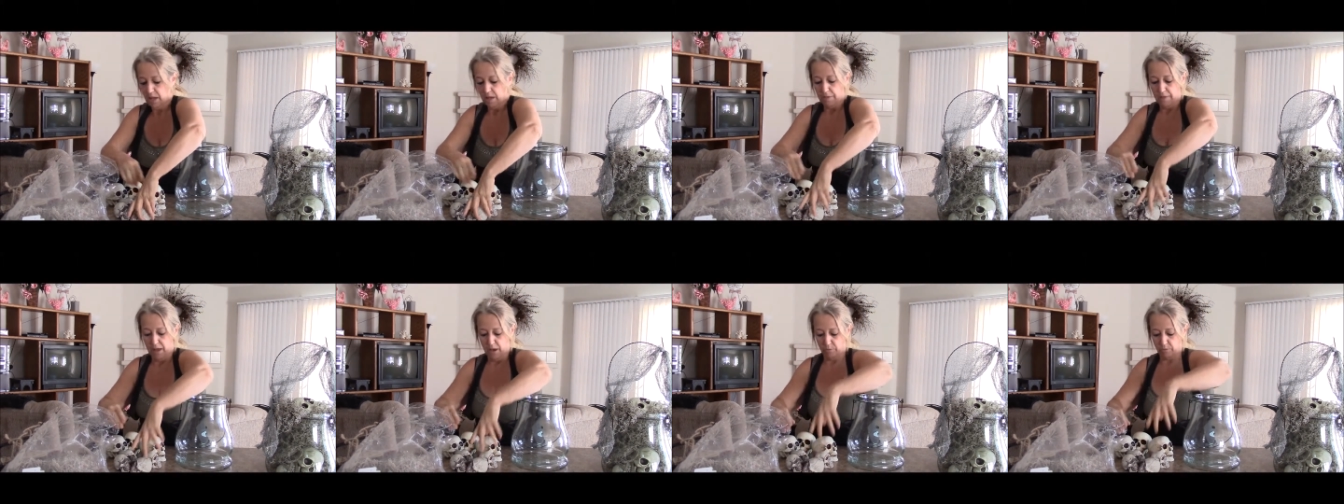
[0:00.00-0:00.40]

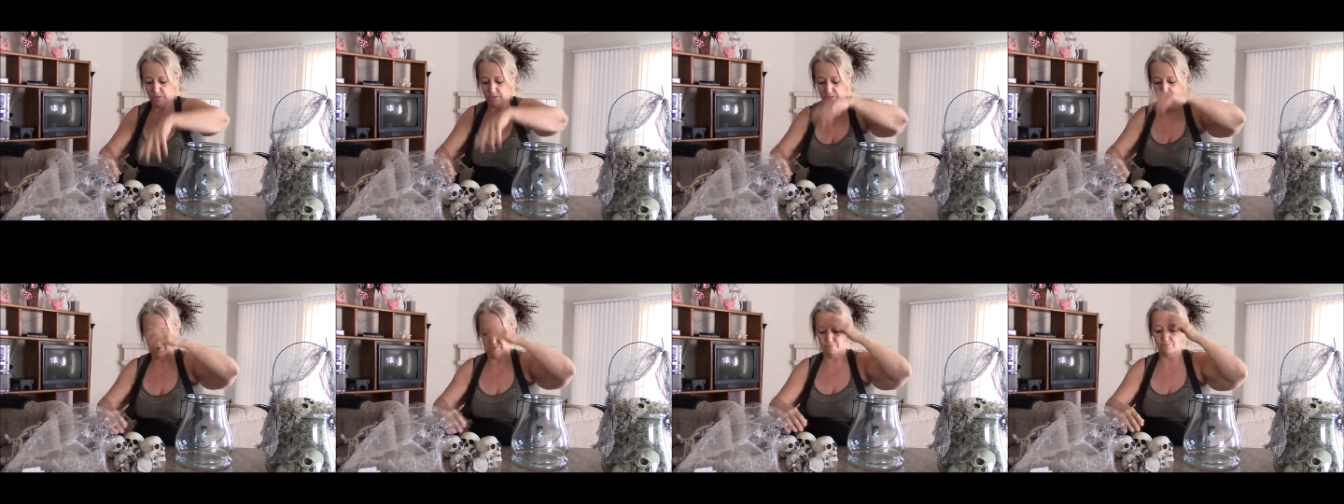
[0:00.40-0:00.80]
That
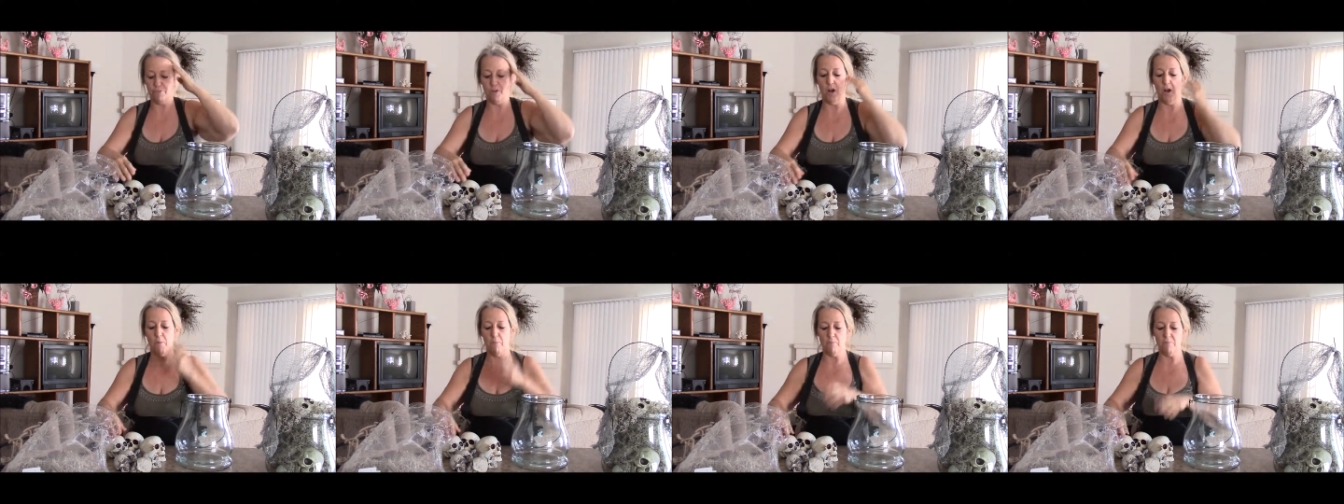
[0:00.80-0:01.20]
was
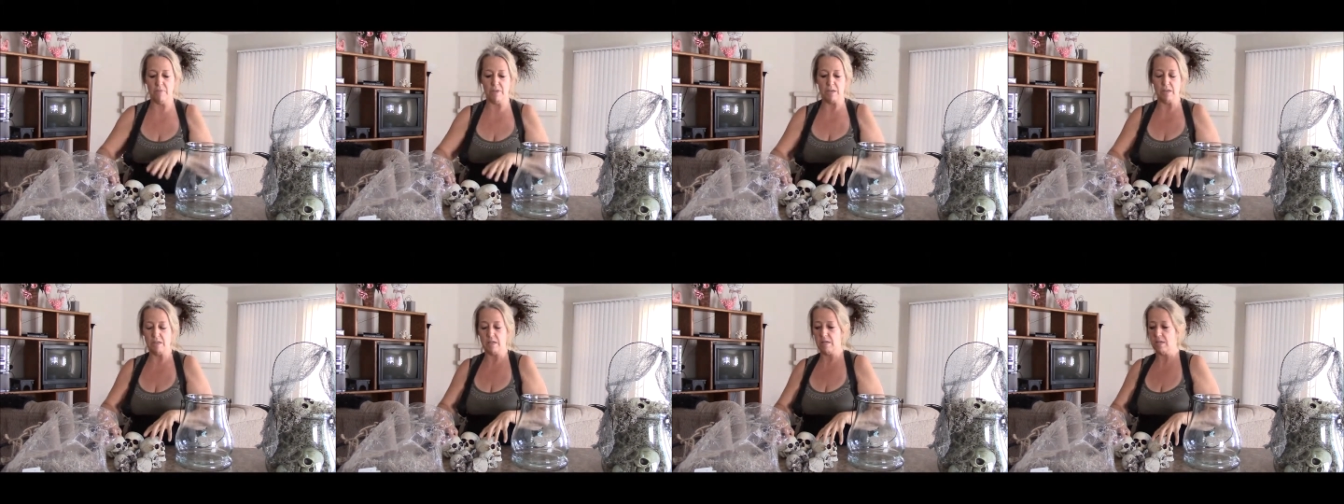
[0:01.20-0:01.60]
from
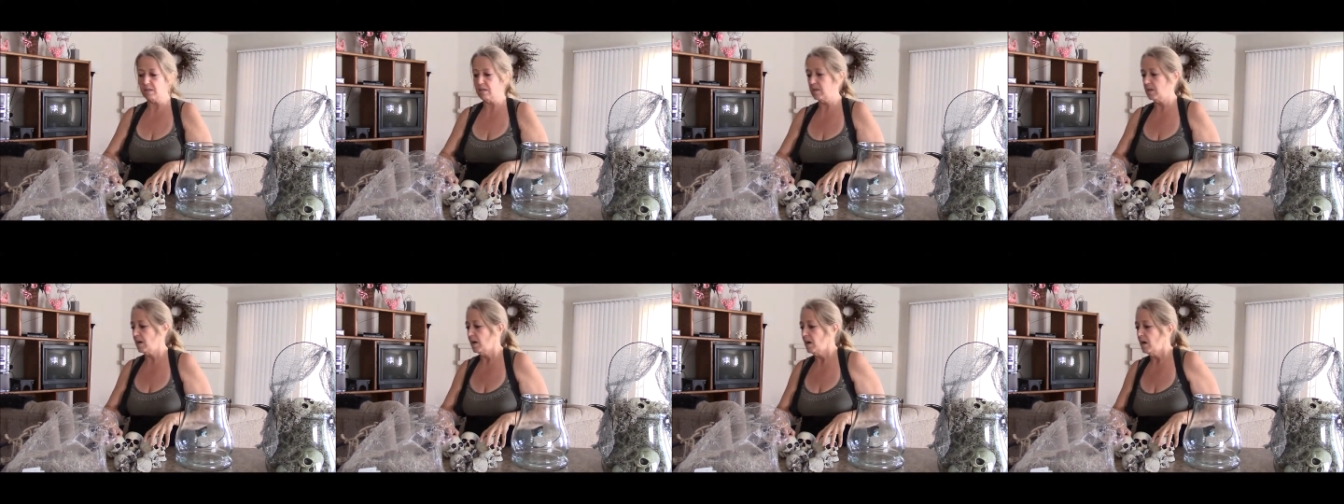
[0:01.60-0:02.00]

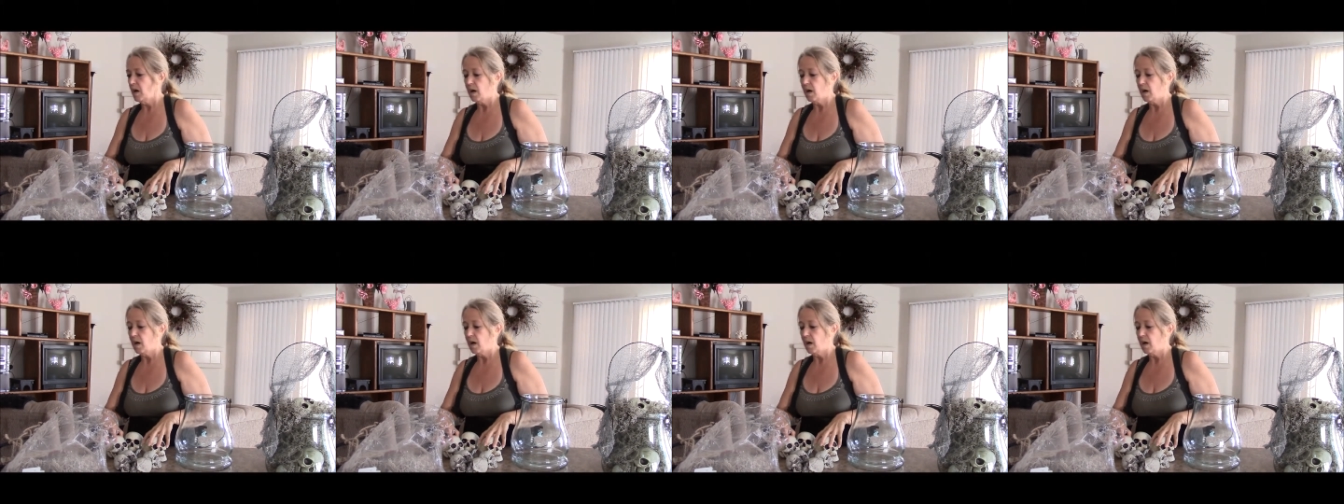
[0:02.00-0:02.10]
the